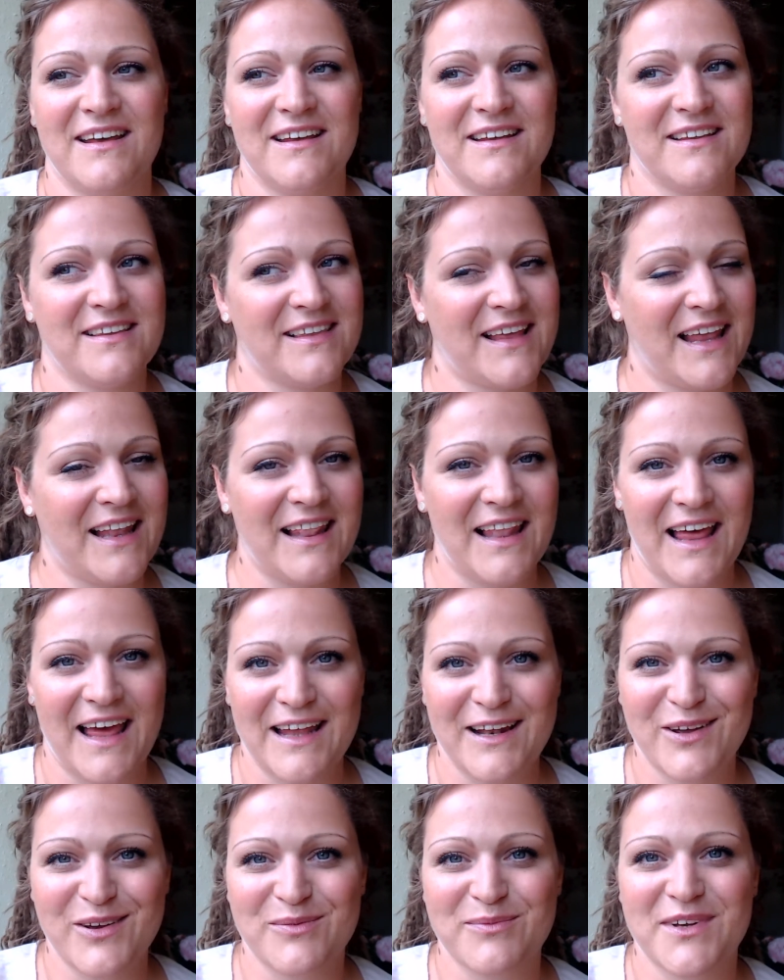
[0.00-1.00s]

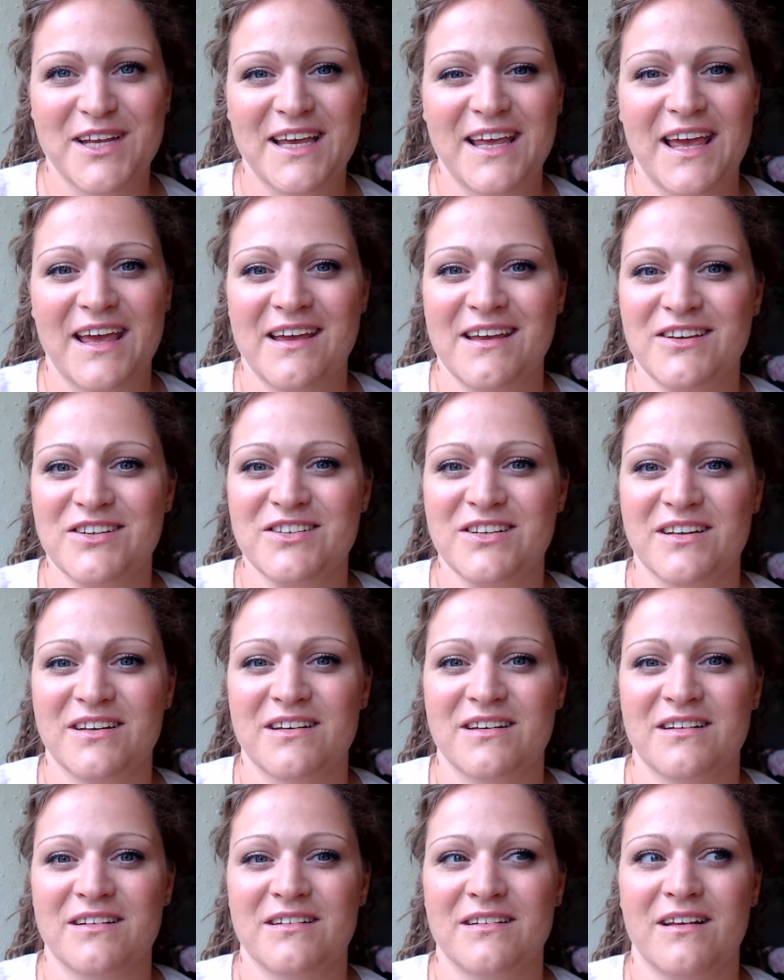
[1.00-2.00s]
satellite
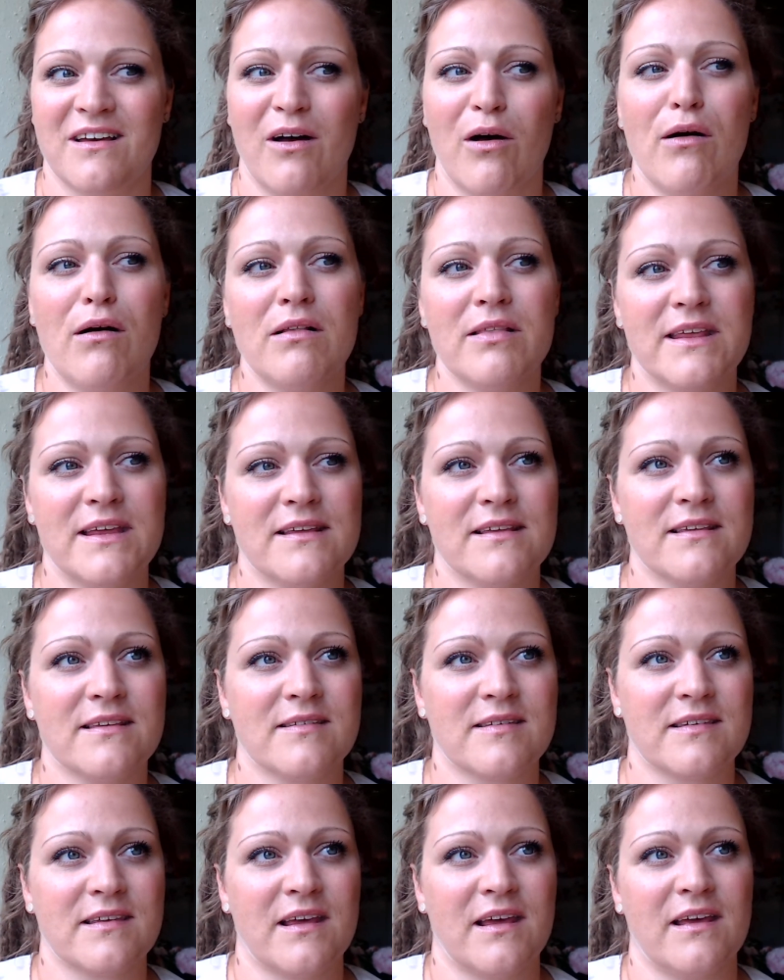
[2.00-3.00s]
communication, all
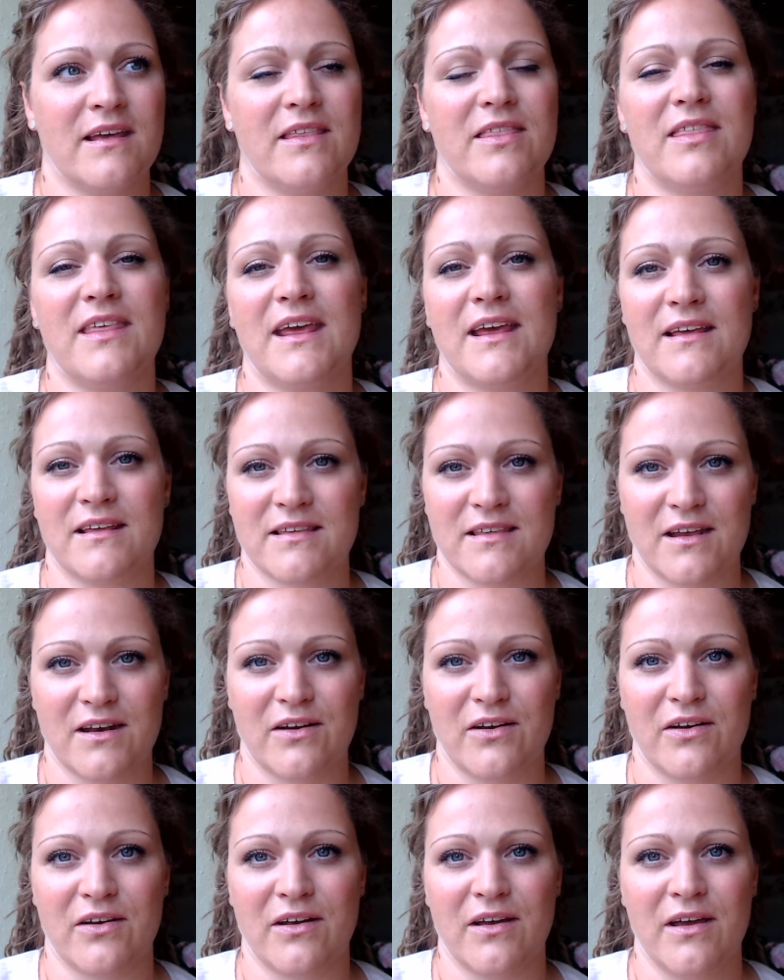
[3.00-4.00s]
these things that
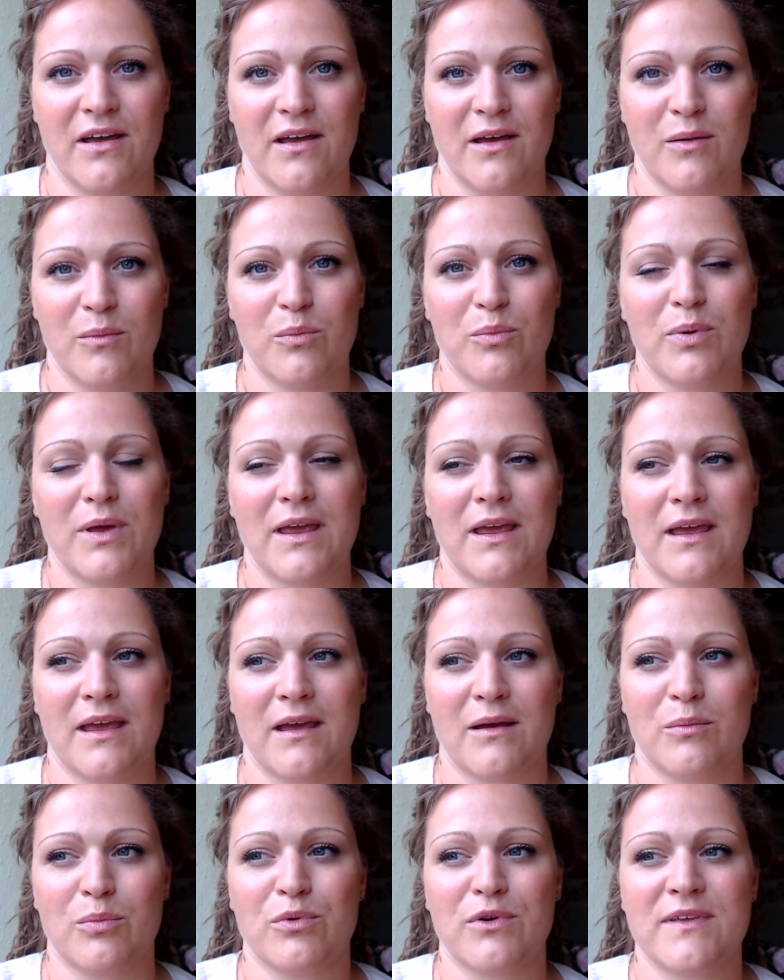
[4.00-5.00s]
are
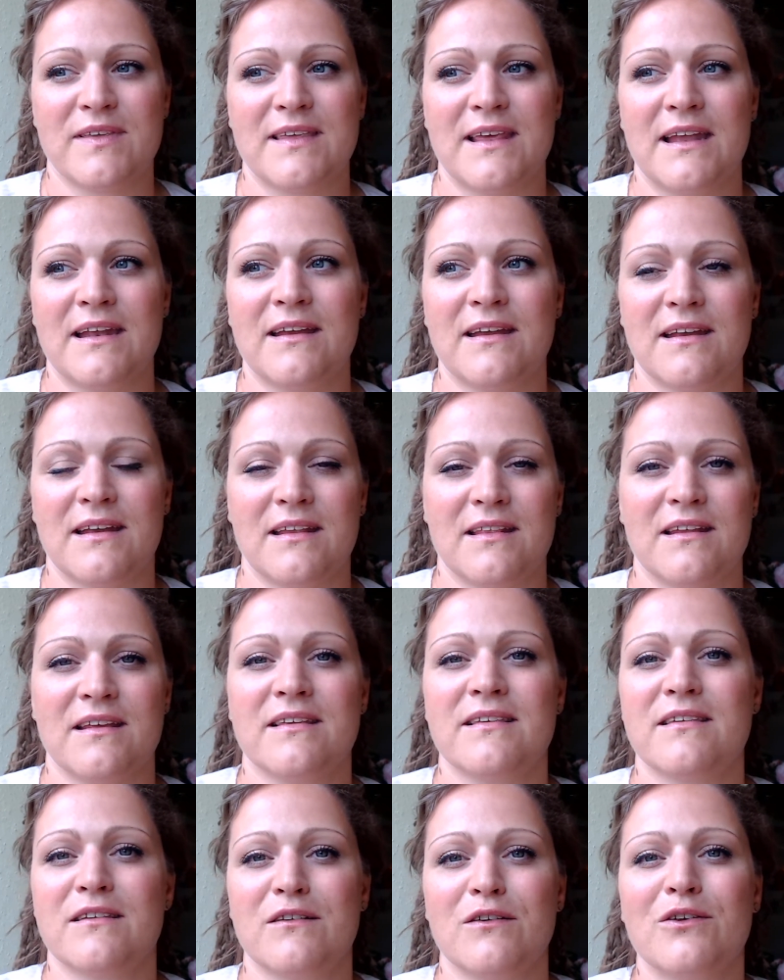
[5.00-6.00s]
being presented in
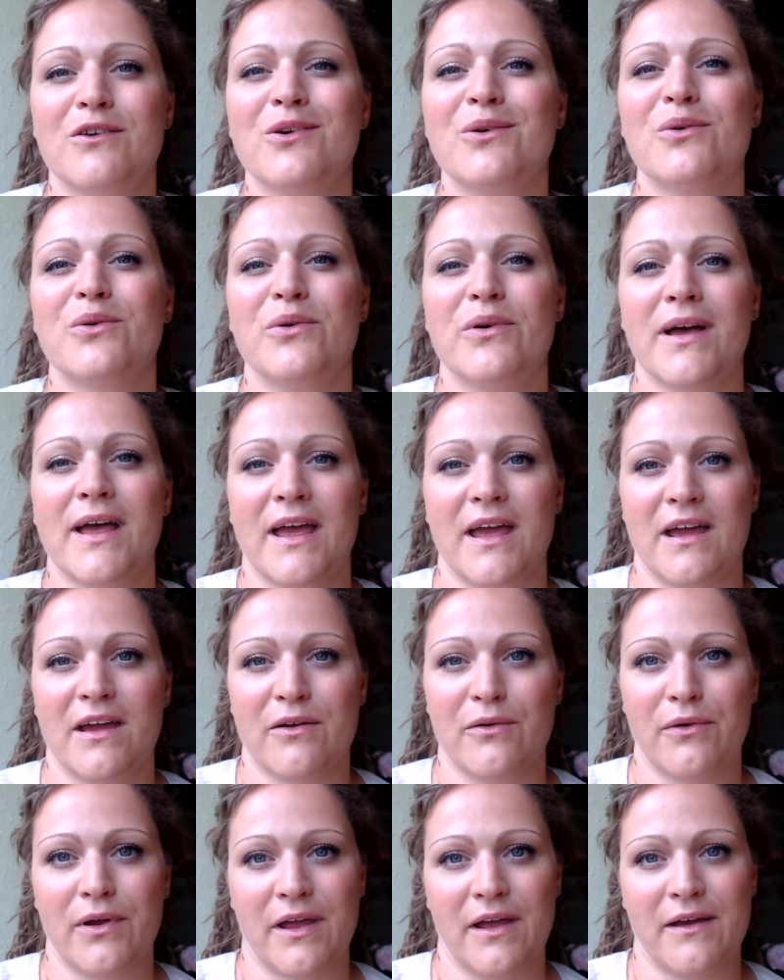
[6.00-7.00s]
this new
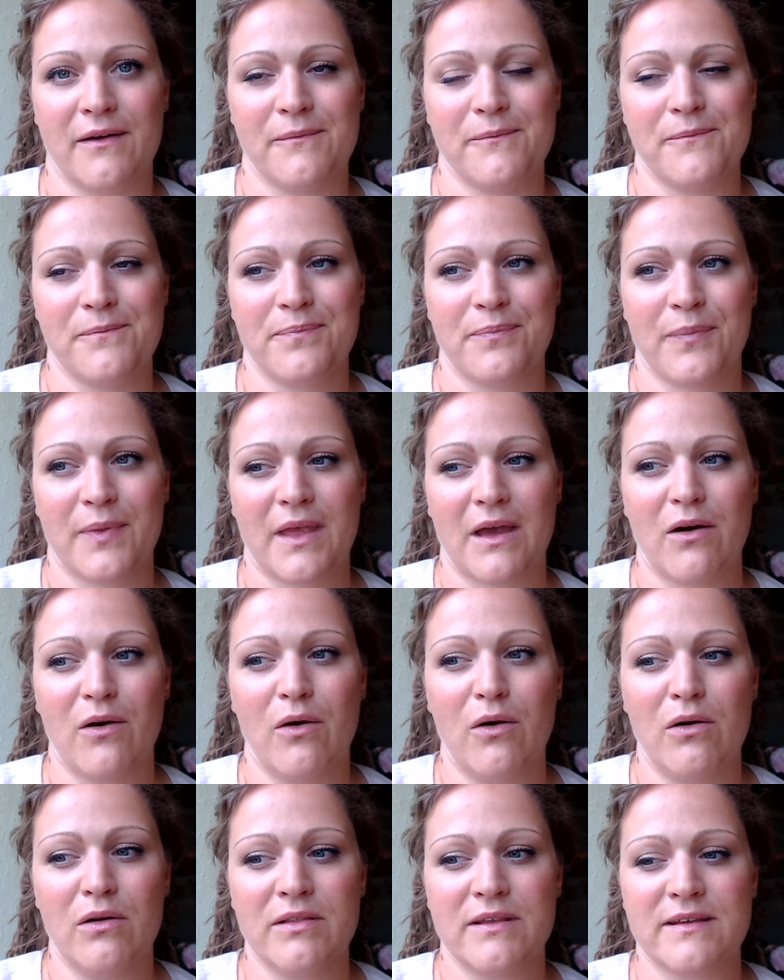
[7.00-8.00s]
area,
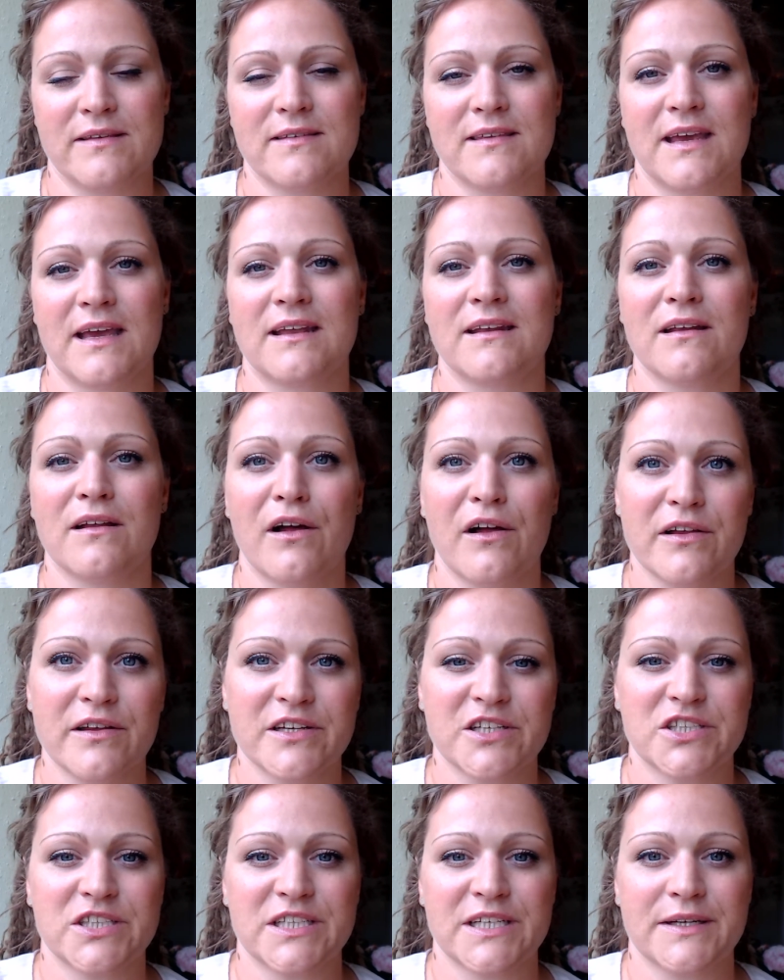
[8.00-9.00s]
all this
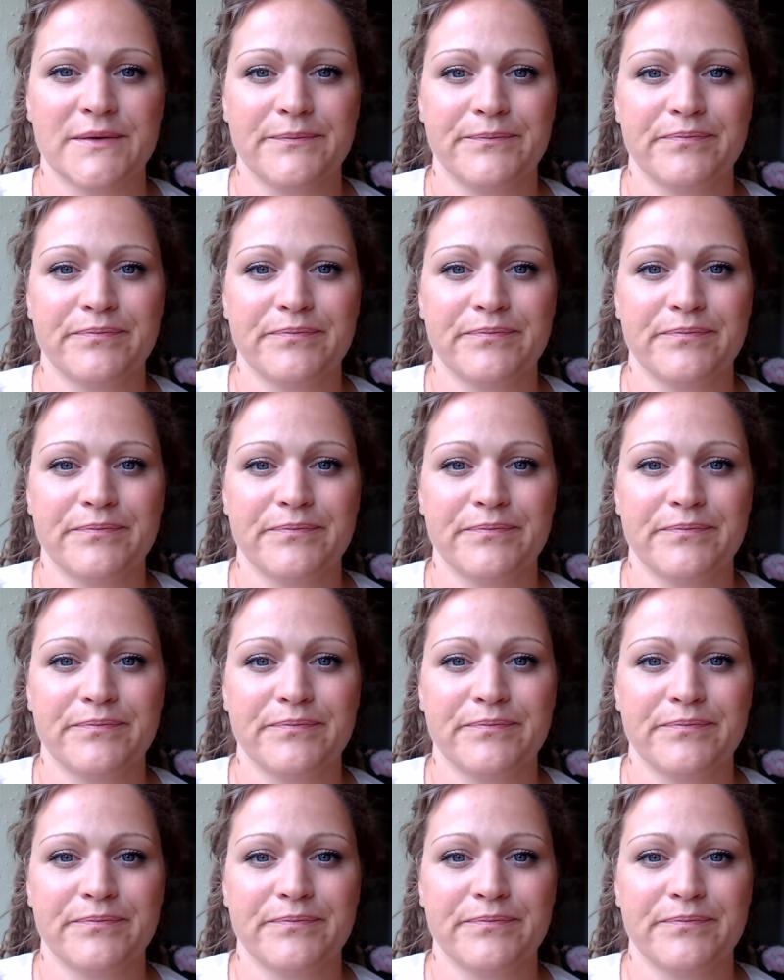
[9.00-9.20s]
technology